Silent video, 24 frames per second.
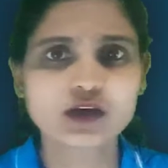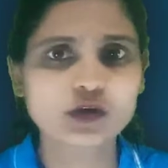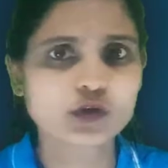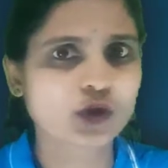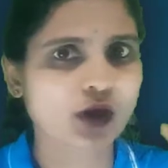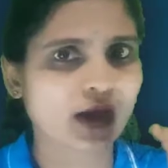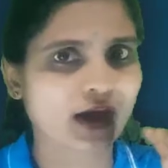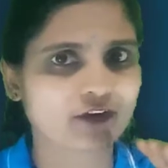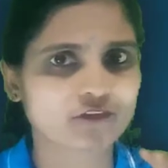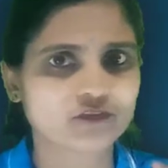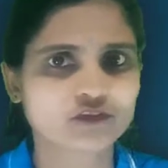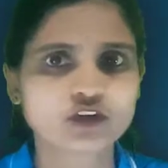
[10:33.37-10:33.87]
You
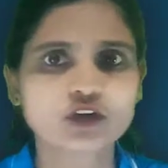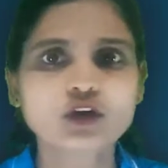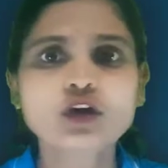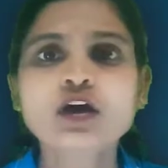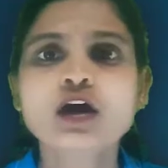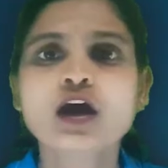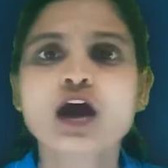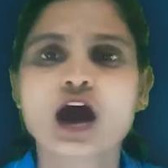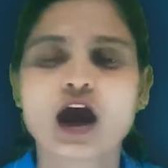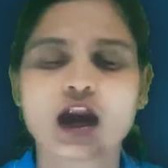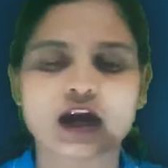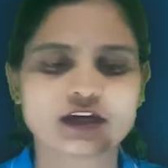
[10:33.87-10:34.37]
have
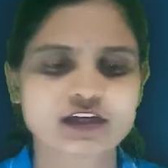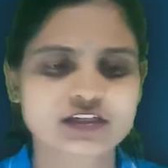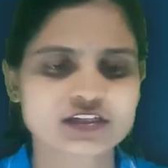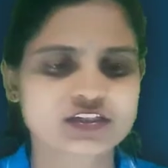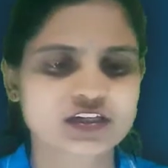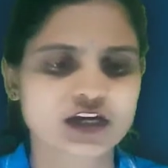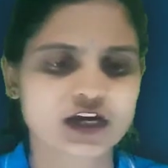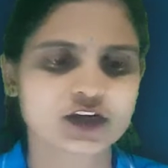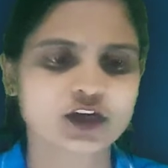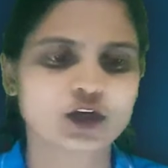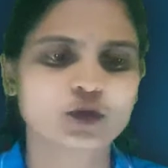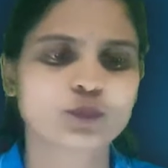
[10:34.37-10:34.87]
to
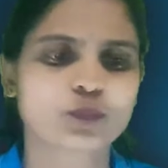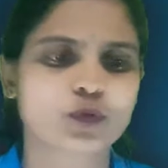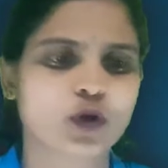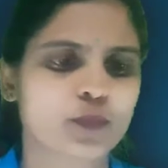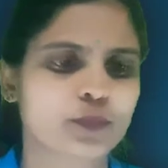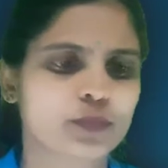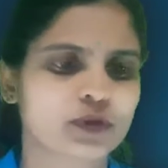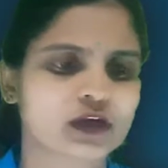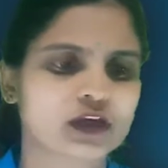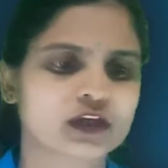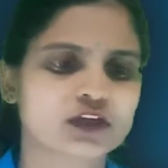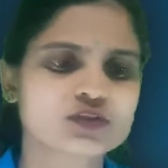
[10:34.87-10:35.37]
understand it
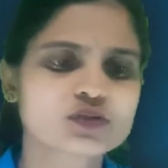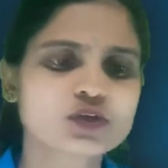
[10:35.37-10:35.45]
properly.